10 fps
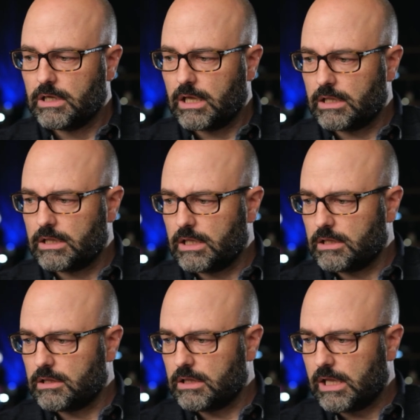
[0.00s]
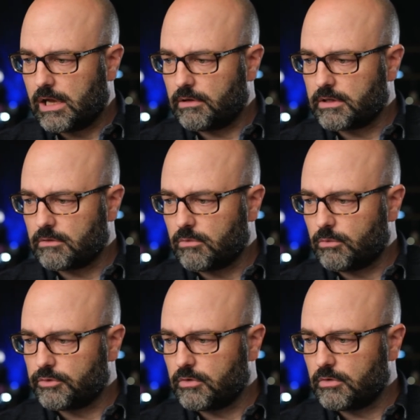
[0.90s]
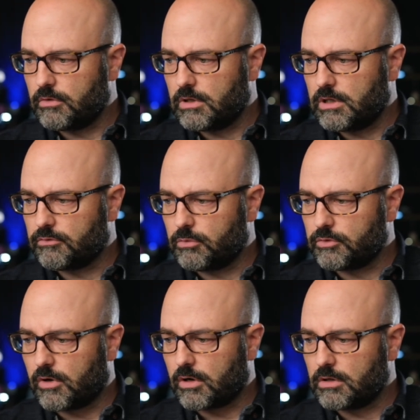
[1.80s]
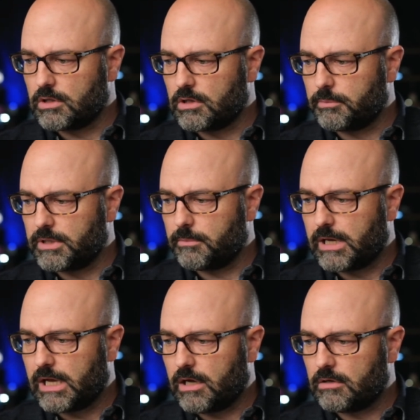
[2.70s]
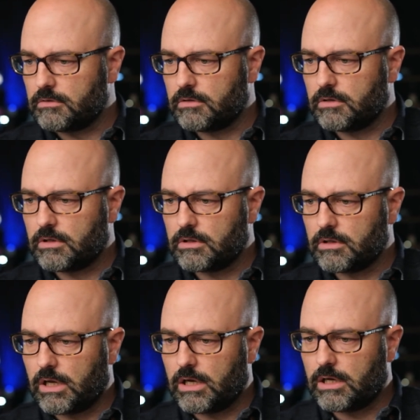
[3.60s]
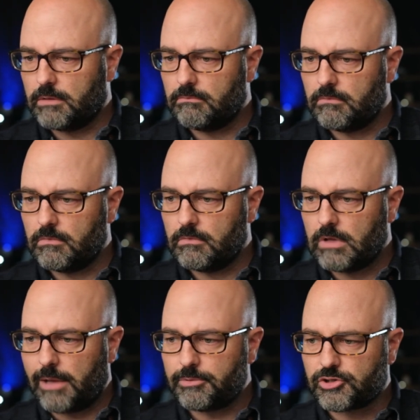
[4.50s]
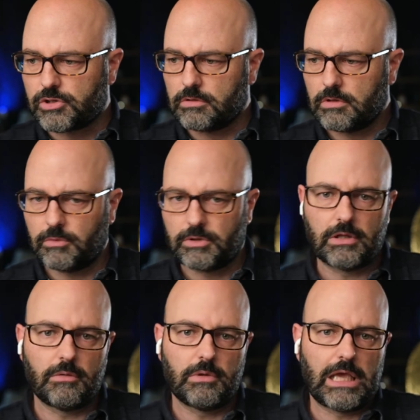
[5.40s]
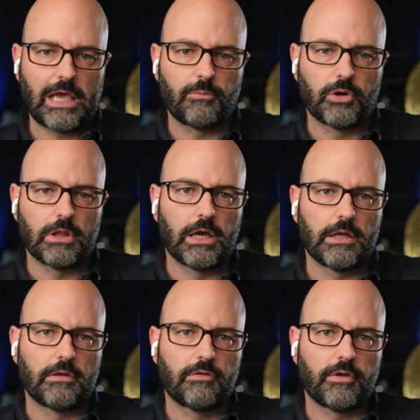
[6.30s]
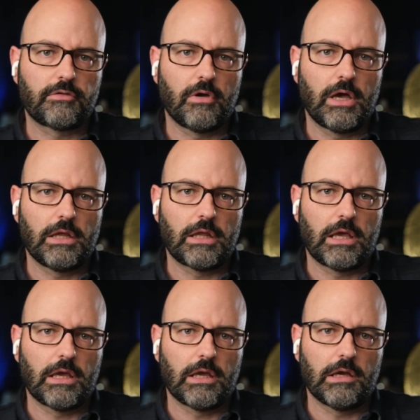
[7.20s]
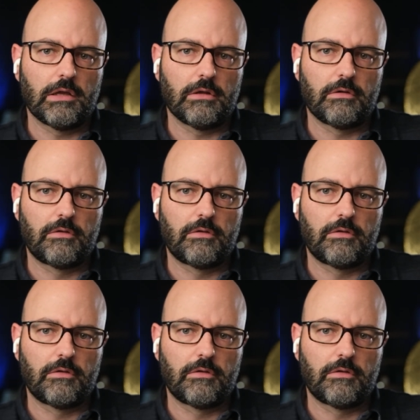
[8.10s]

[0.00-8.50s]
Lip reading: And then now I think what we'll do is we'll talk a little bit about Aputure and what they did with the Amarin line. So let's go ahead and